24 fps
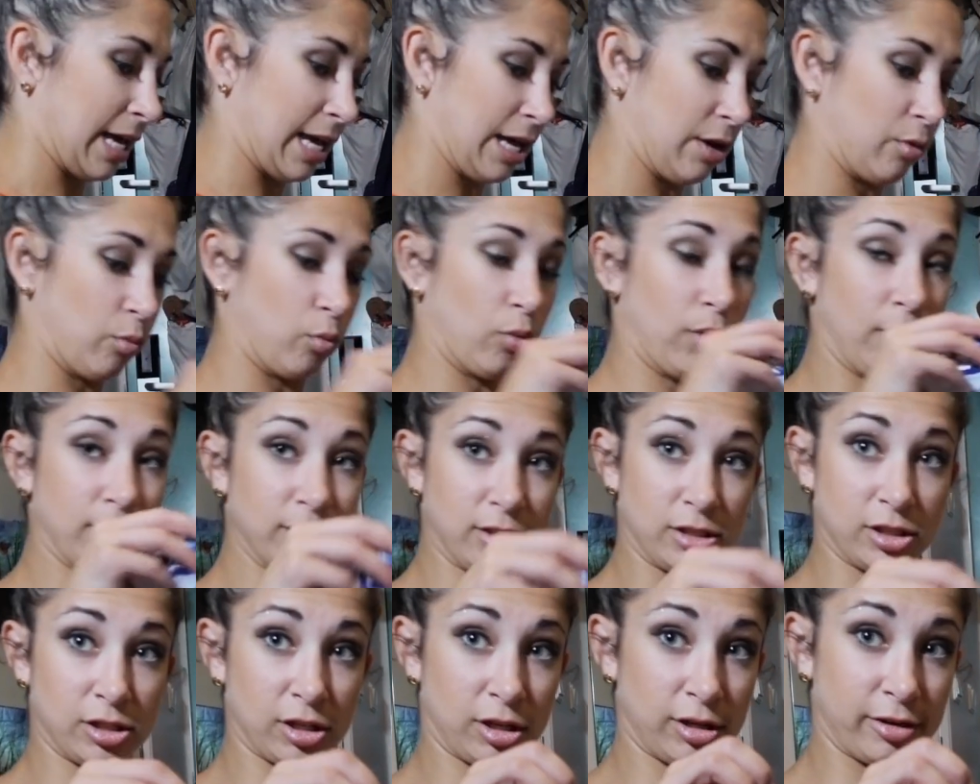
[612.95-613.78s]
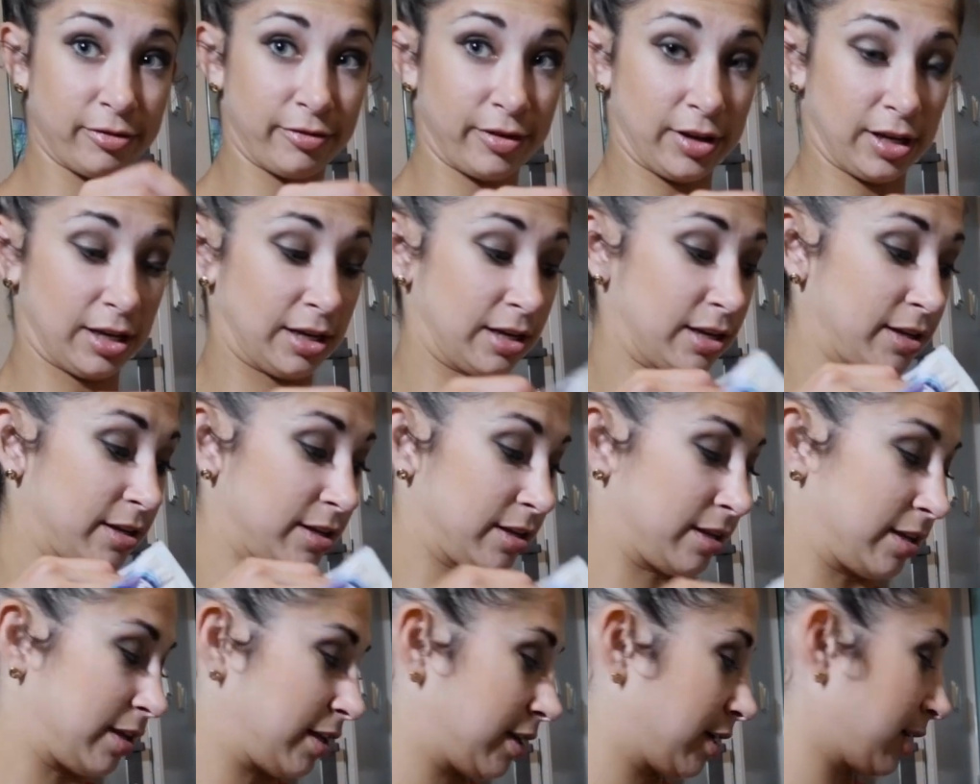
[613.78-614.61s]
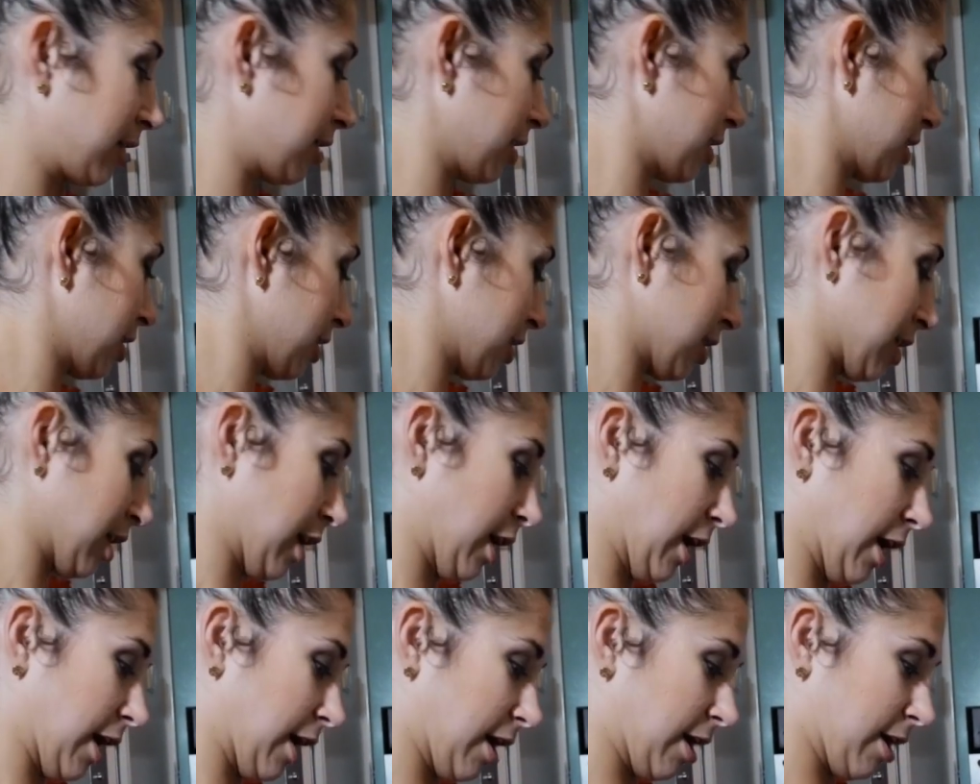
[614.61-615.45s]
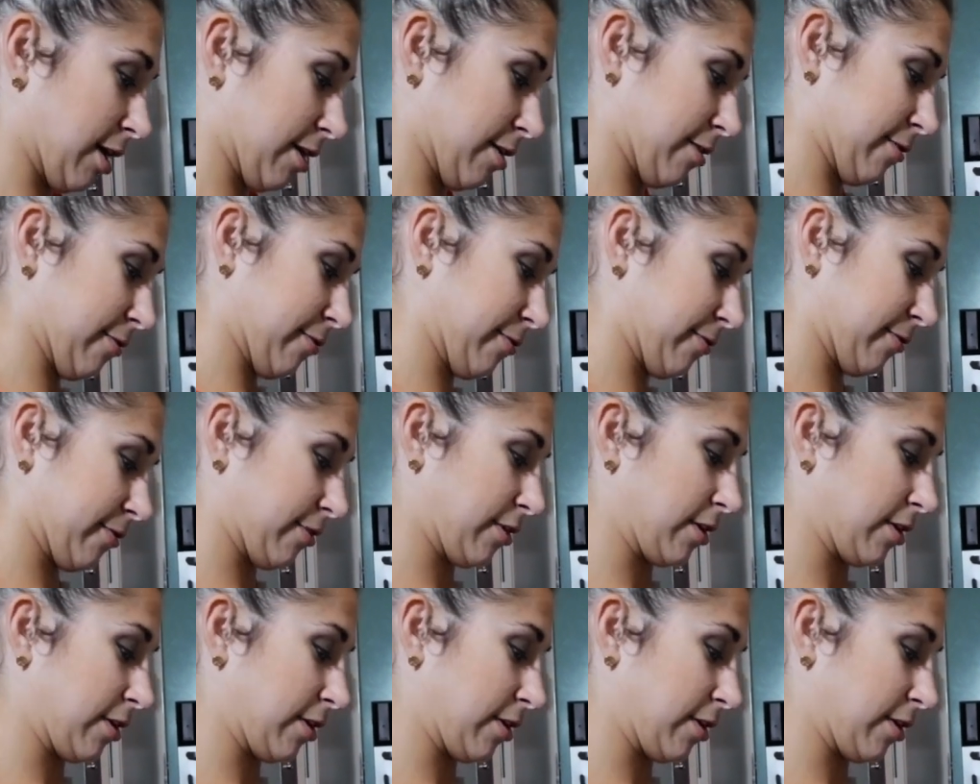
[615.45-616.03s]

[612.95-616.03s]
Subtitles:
and 1 serving of